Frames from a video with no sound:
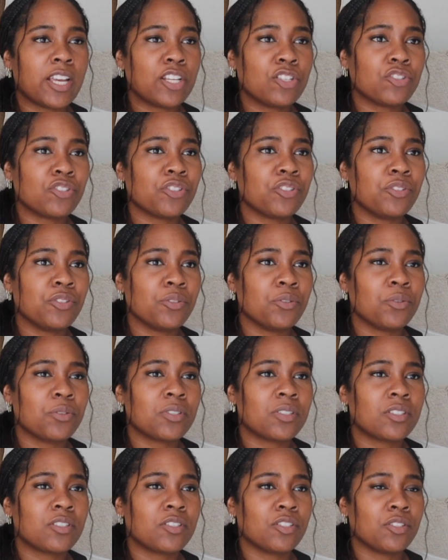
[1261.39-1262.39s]

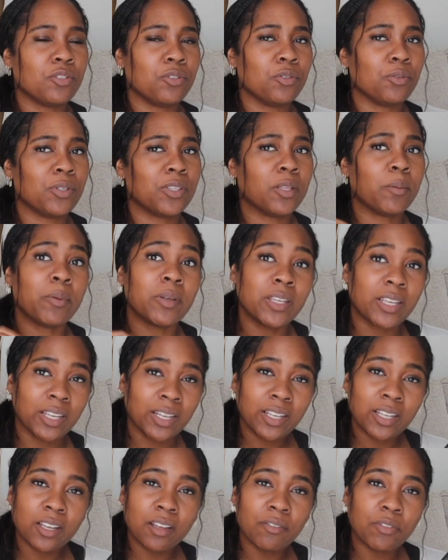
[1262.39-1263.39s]
introduced to in the
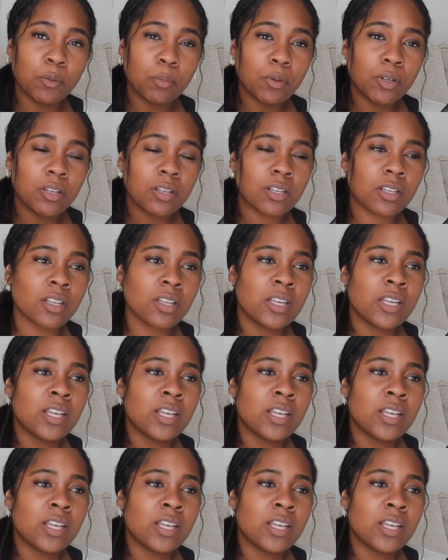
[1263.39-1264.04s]
beginning of the book.